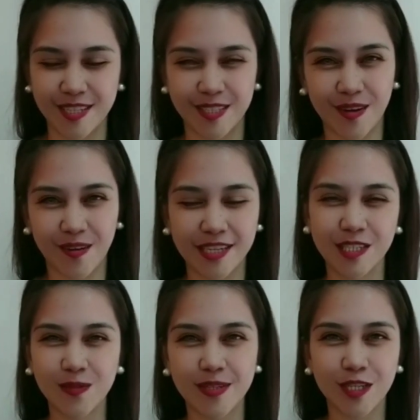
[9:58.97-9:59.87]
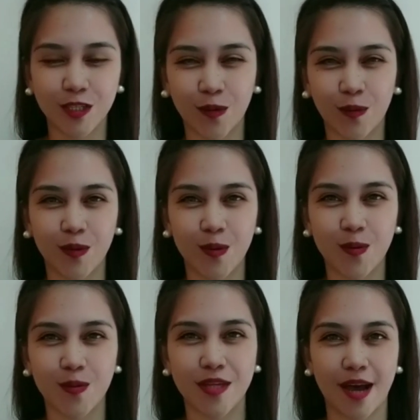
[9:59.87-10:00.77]
so I just want to show
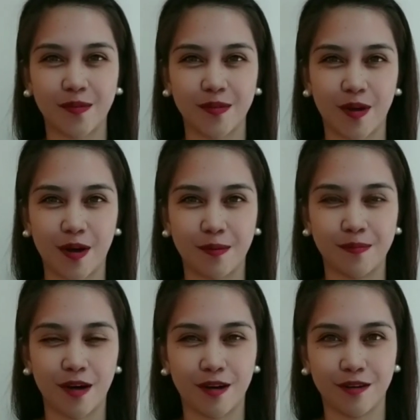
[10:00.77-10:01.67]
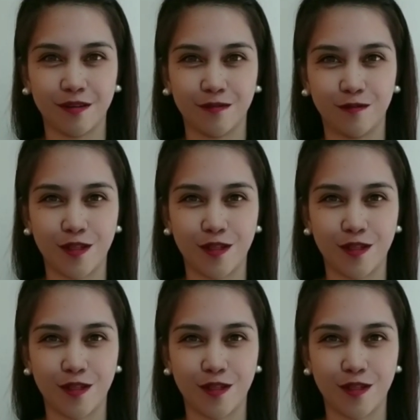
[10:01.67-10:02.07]
you the outcome of